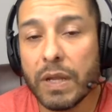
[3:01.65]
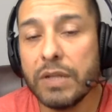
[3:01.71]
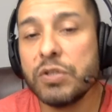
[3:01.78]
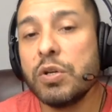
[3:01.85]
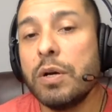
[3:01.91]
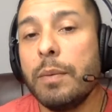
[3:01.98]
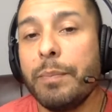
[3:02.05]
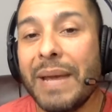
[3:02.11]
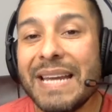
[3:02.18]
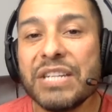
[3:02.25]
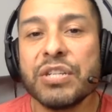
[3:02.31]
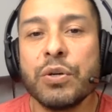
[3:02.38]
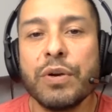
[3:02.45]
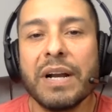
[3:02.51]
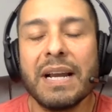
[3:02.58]
To a
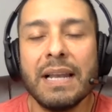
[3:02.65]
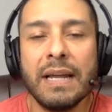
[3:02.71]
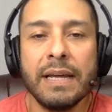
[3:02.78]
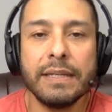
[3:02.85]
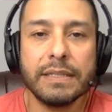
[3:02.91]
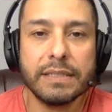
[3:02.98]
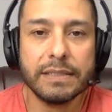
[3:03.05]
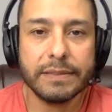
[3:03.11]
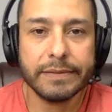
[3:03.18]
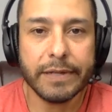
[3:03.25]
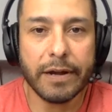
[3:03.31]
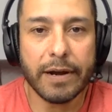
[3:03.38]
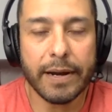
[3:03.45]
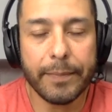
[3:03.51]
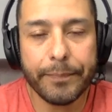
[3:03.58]
patient or a client.
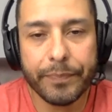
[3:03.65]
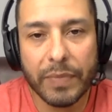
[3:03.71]
All right.